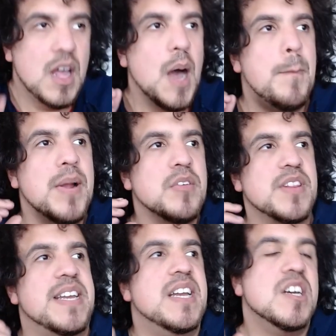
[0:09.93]

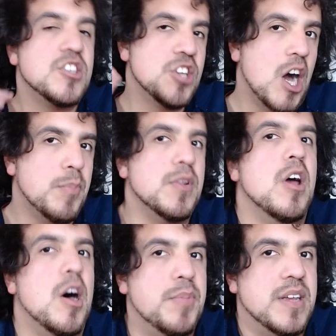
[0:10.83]
Apparently, top
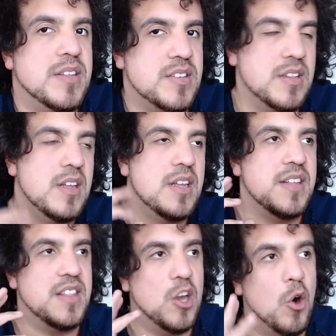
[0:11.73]
lobbyists
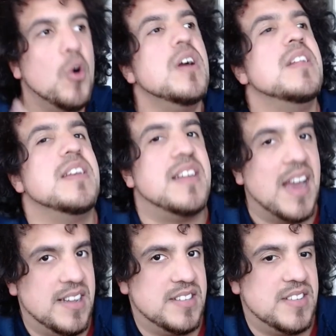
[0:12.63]
in the oil and
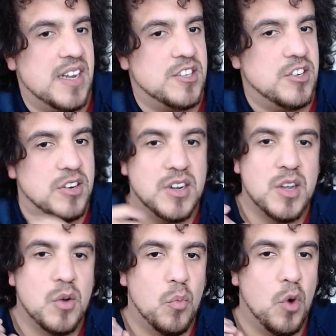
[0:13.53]
gas sector
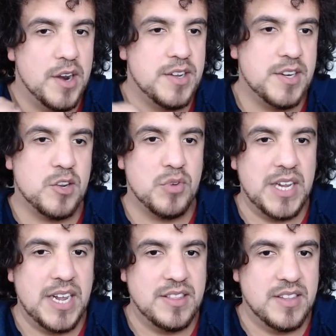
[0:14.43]
wanted to
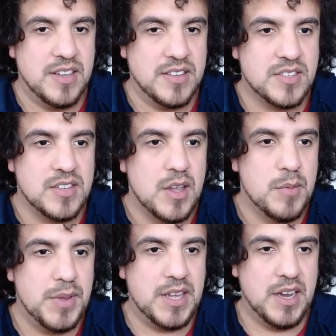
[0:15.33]
create this
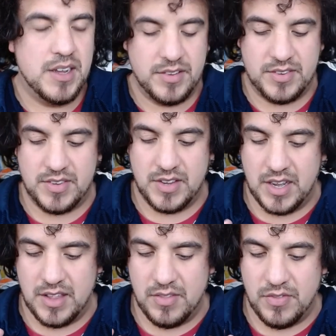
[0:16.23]
because
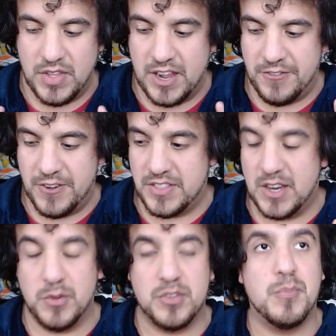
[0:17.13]
they felt that
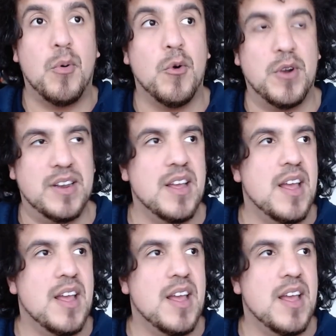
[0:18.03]
it was important